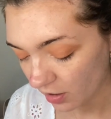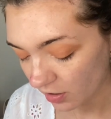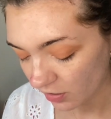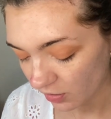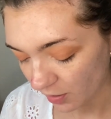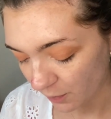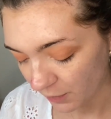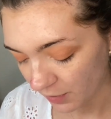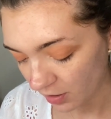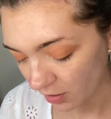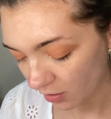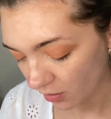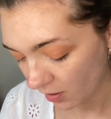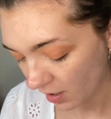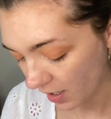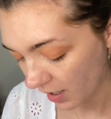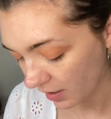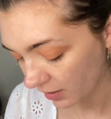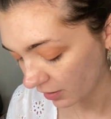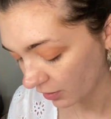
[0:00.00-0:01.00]
so I'm going to go
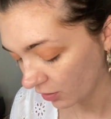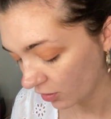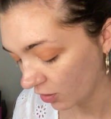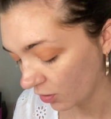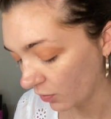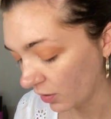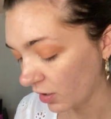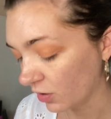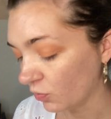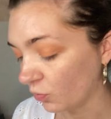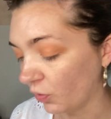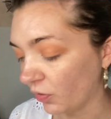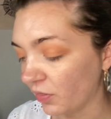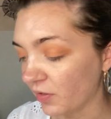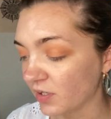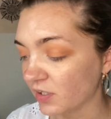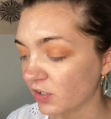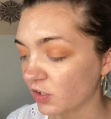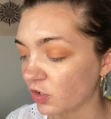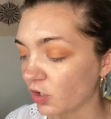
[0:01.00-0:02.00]
ahead and go in with
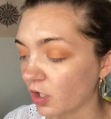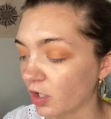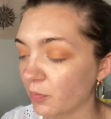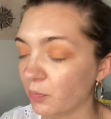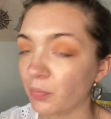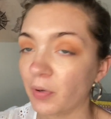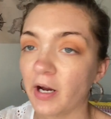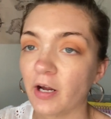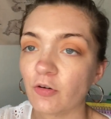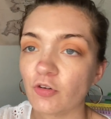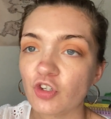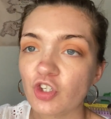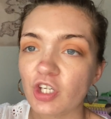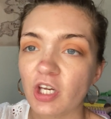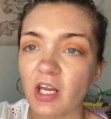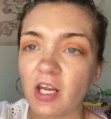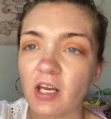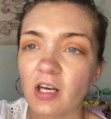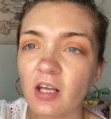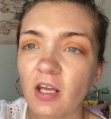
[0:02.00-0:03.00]
this dark brown
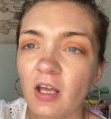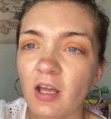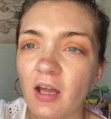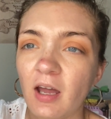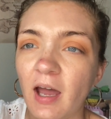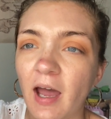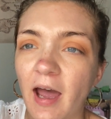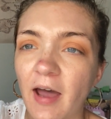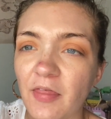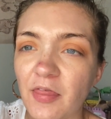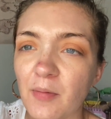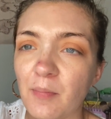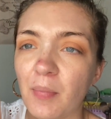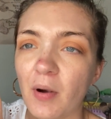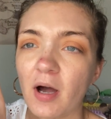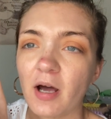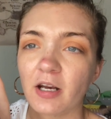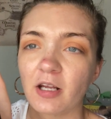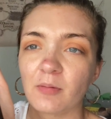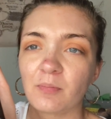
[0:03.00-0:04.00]
shade at the
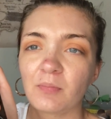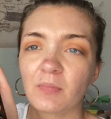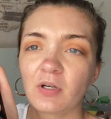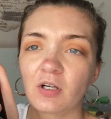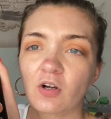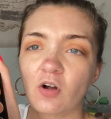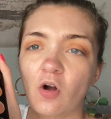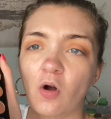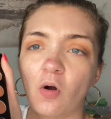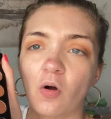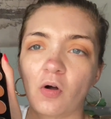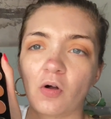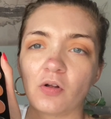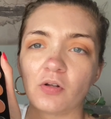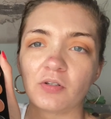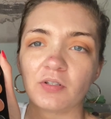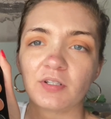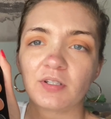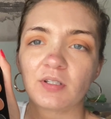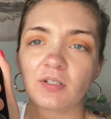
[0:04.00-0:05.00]
bottom called